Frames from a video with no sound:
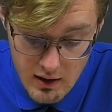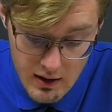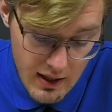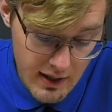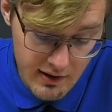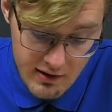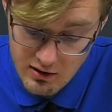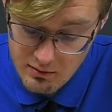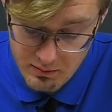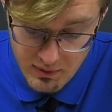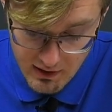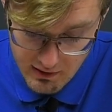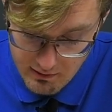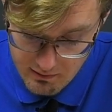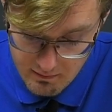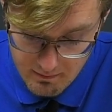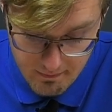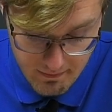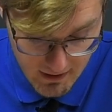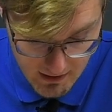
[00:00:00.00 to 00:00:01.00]
Adding complete.
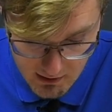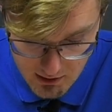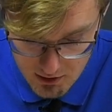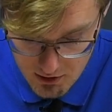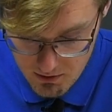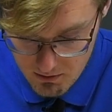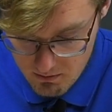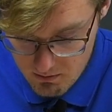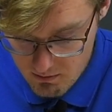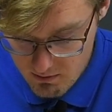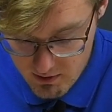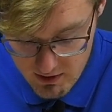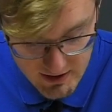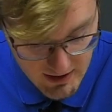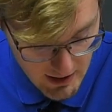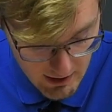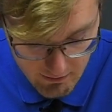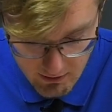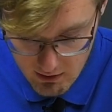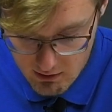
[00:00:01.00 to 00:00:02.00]
Finish.
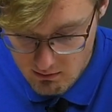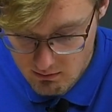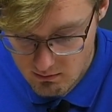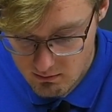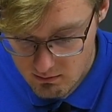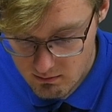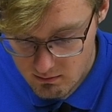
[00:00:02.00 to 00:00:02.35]
Saving.